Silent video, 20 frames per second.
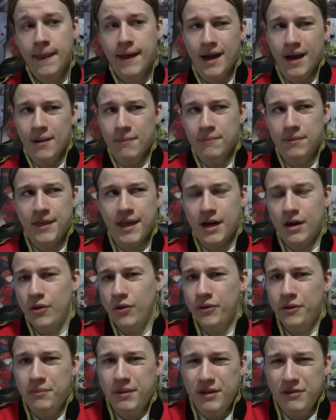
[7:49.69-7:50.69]
but that'll
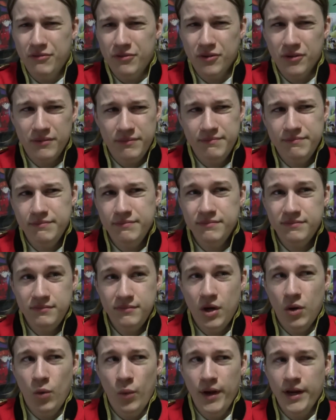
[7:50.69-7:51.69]
only be for
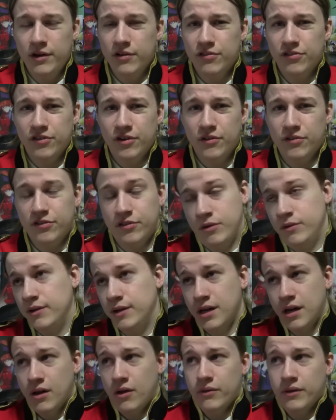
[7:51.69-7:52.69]
a week or so
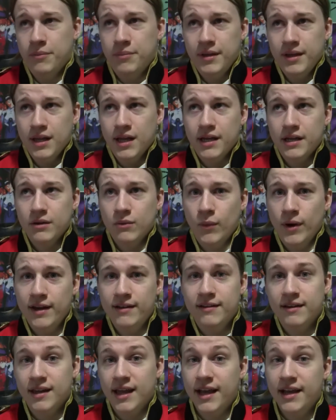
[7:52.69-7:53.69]
it'll only be like a
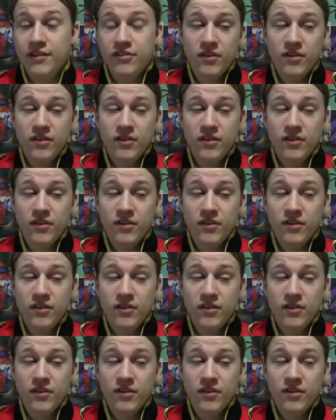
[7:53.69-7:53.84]
week delay.